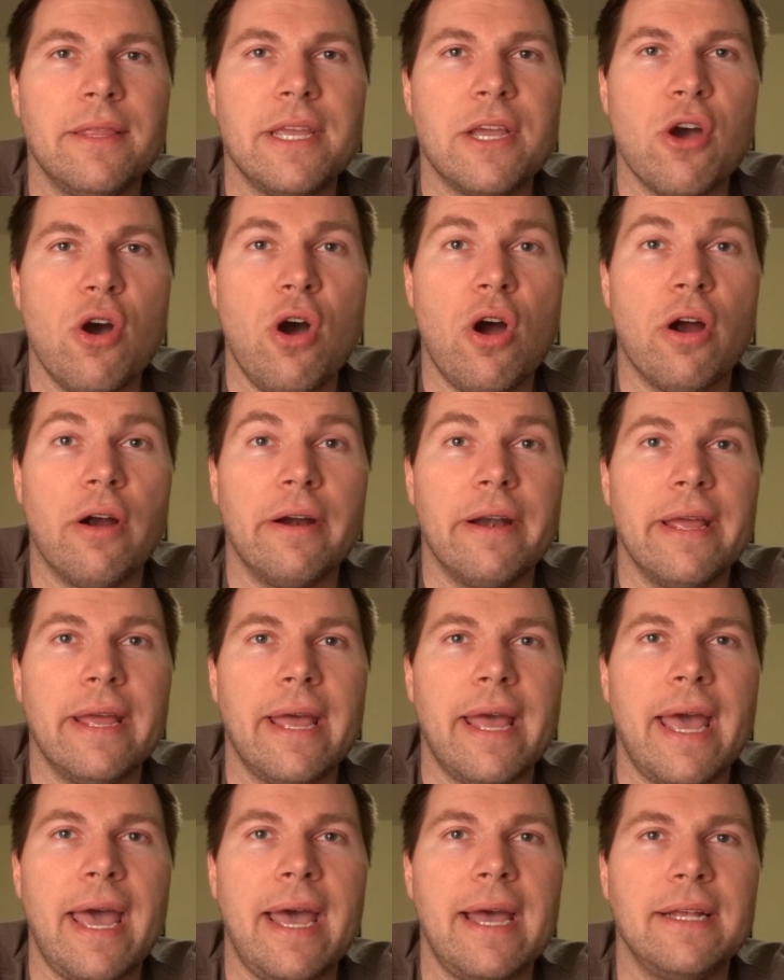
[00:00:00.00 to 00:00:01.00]
card
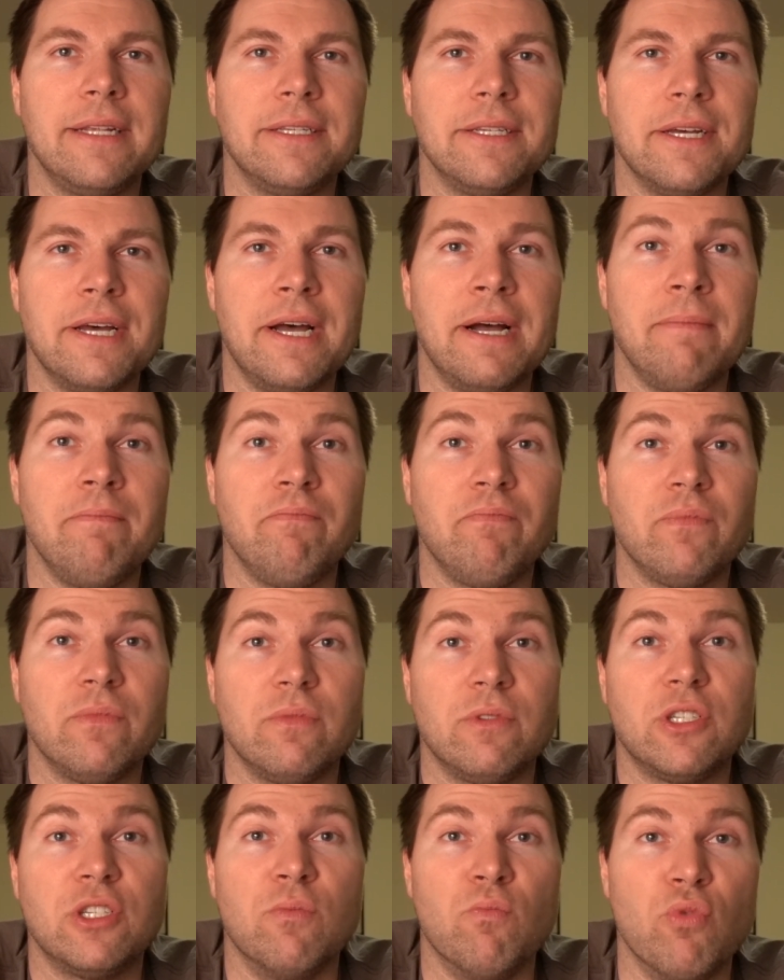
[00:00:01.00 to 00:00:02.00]
has
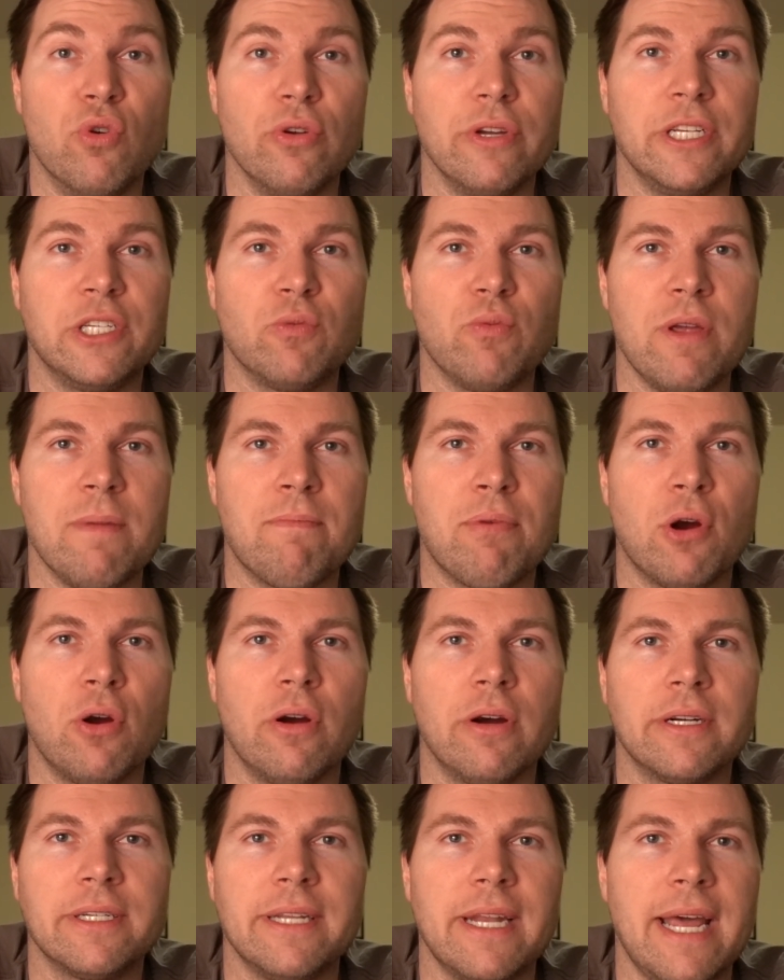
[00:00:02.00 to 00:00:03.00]
some really sweet
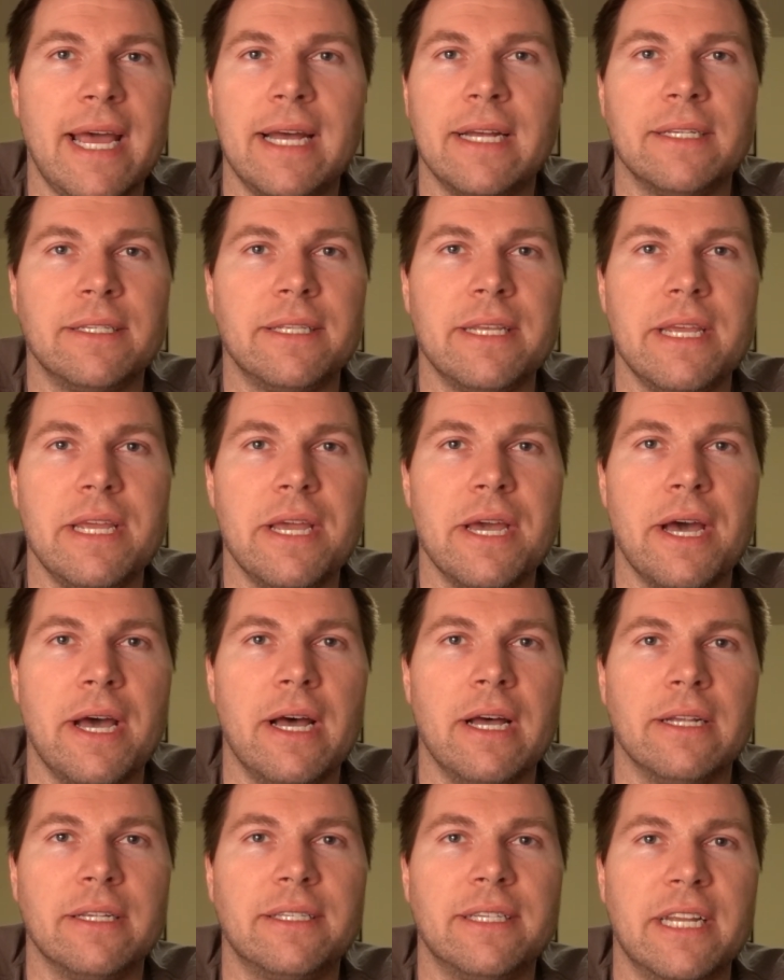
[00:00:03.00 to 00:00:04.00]
perks. It has
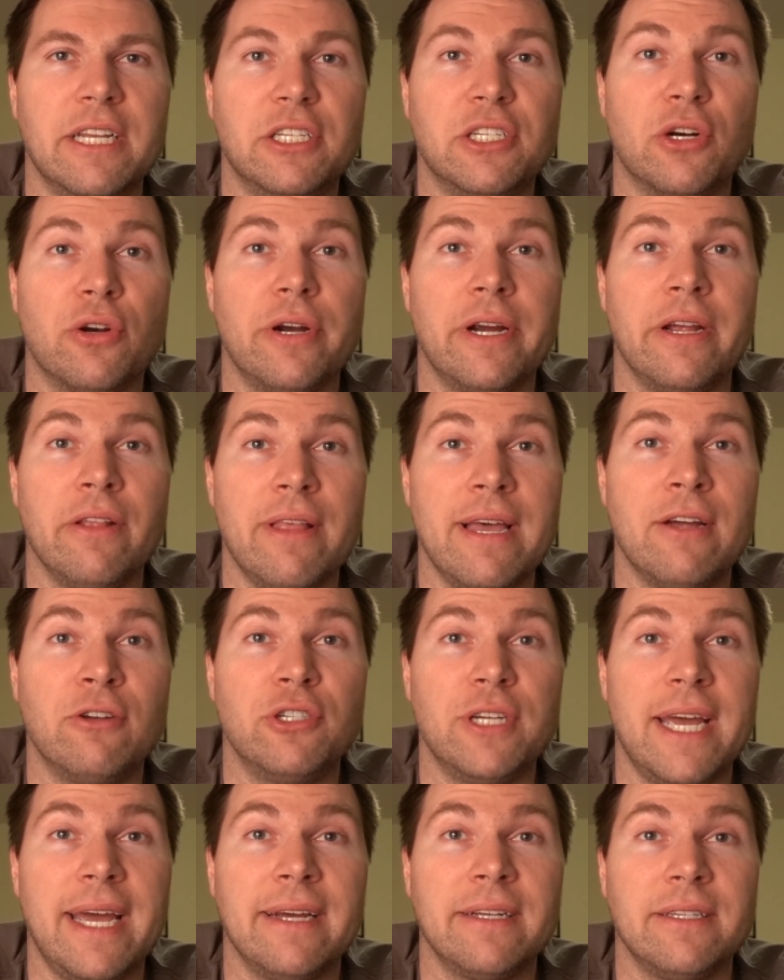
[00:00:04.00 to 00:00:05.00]
the Centurion
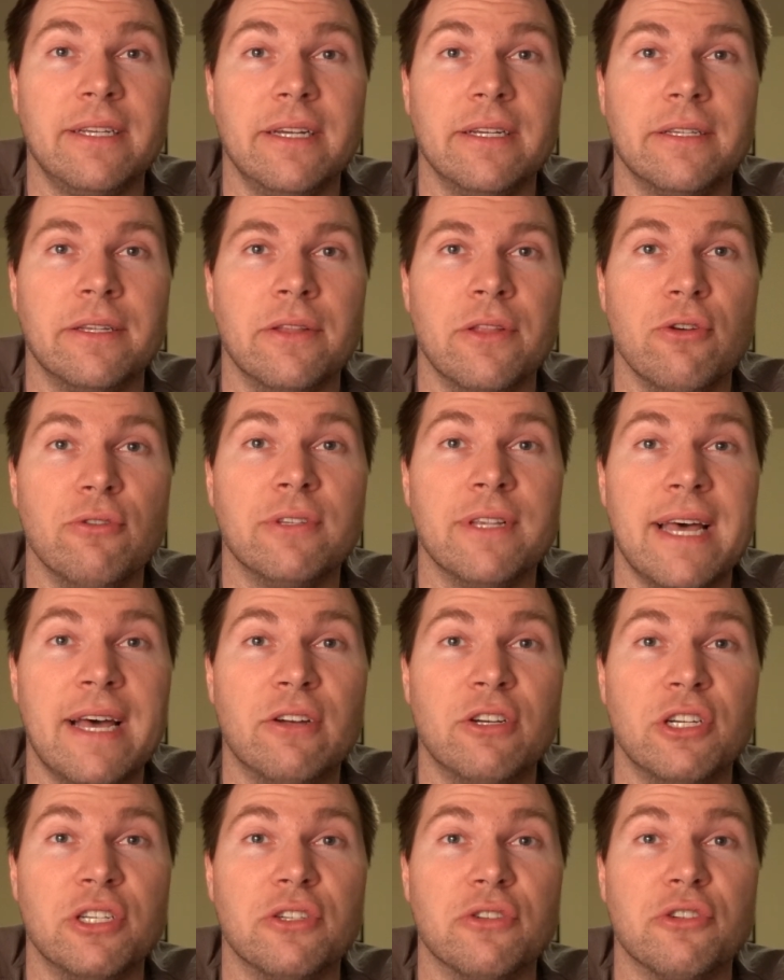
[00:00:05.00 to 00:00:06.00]
Lounge access. Those
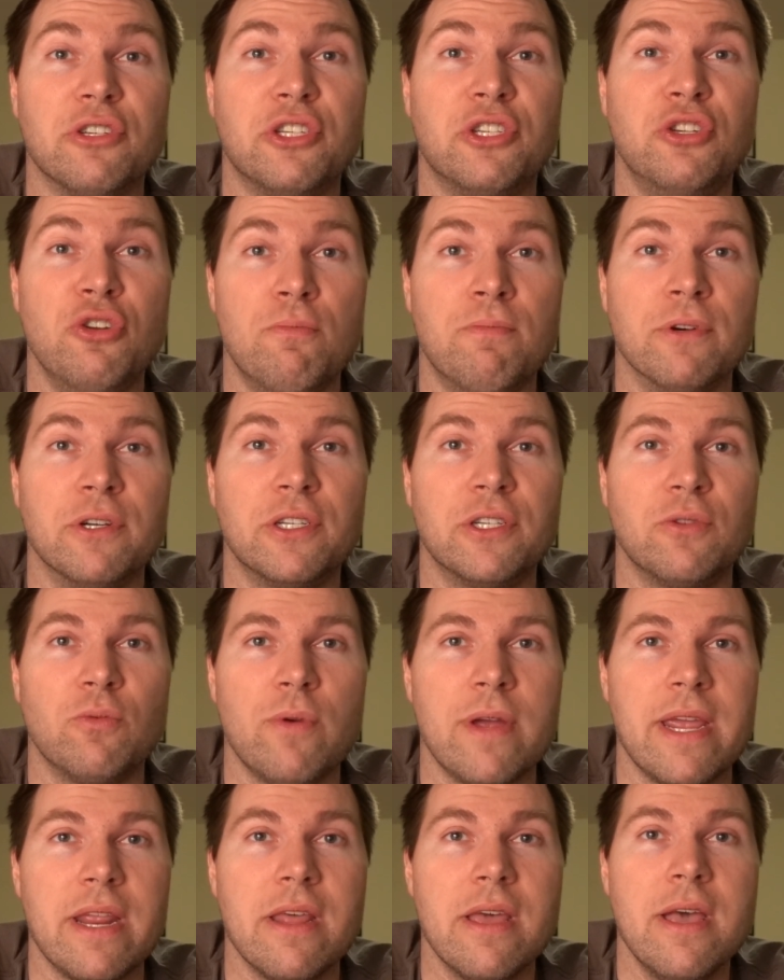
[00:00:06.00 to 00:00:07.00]
lounges are super
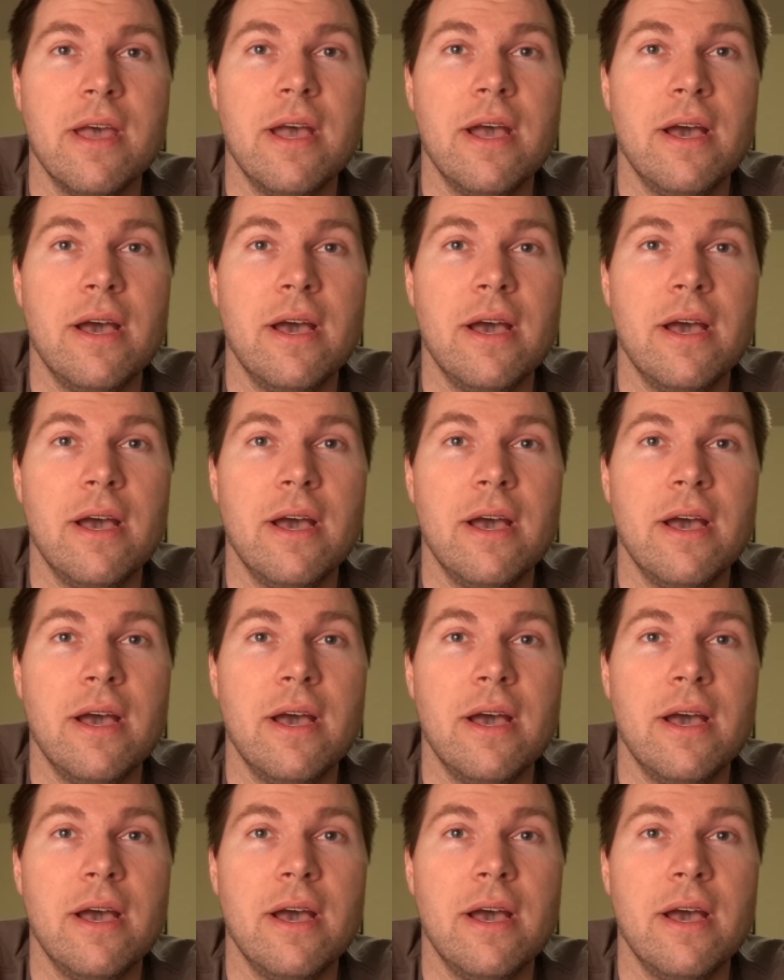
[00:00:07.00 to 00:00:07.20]
sweet.